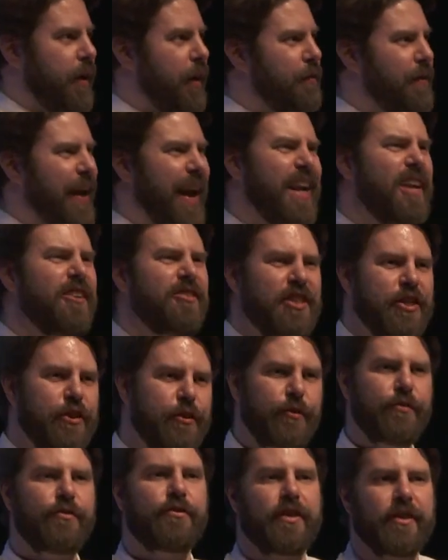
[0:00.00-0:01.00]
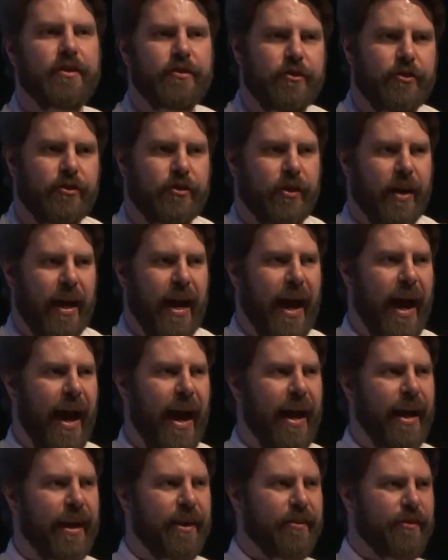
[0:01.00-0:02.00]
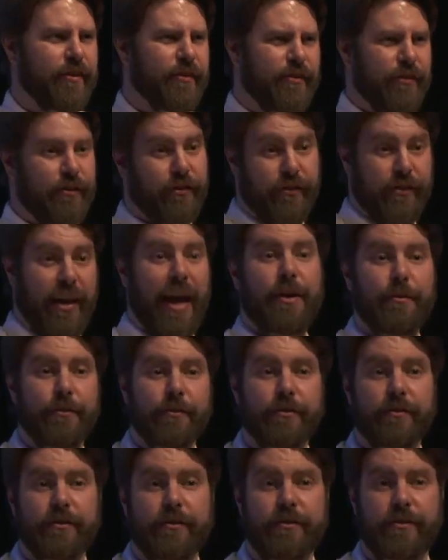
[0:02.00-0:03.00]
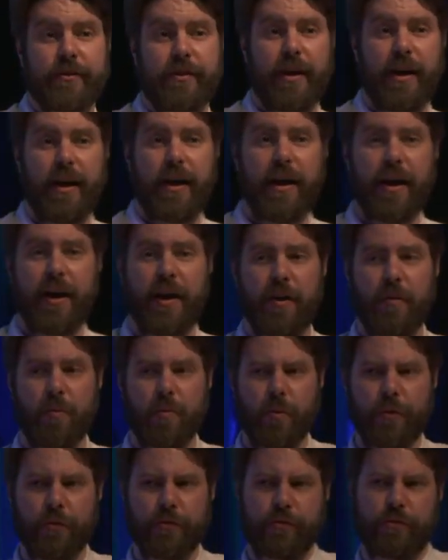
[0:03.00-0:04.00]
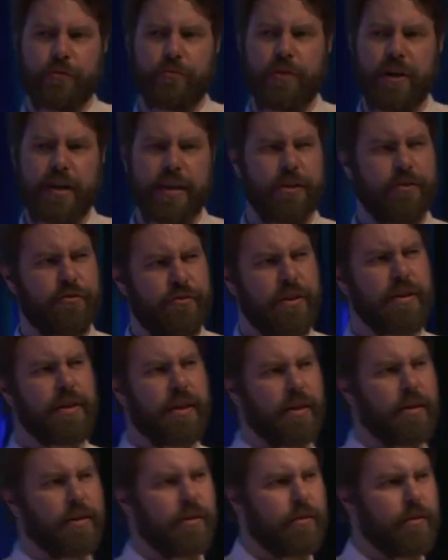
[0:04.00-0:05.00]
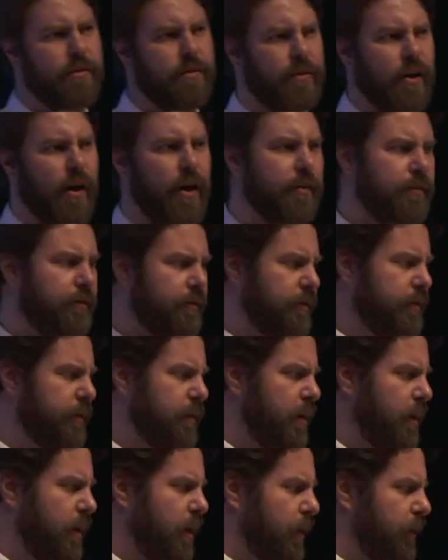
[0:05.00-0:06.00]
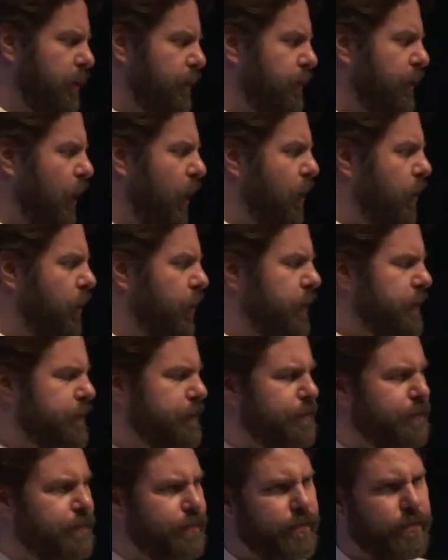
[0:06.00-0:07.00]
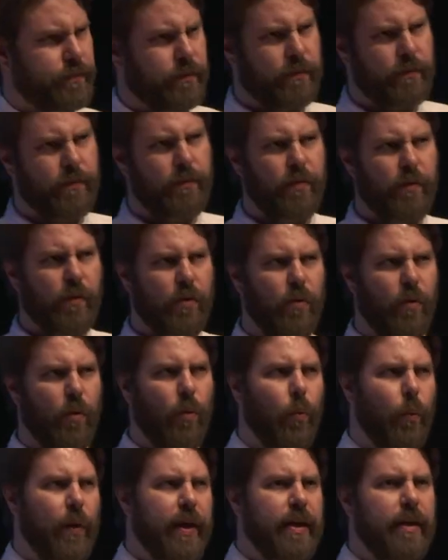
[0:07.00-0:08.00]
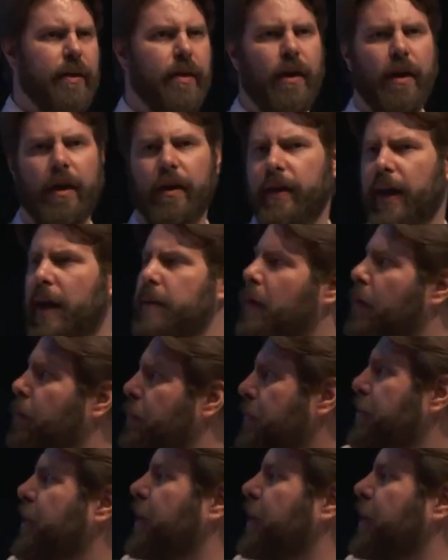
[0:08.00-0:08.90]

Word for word: kind of energy usage and sound uh, was really intriguing to us. So we uh, came up with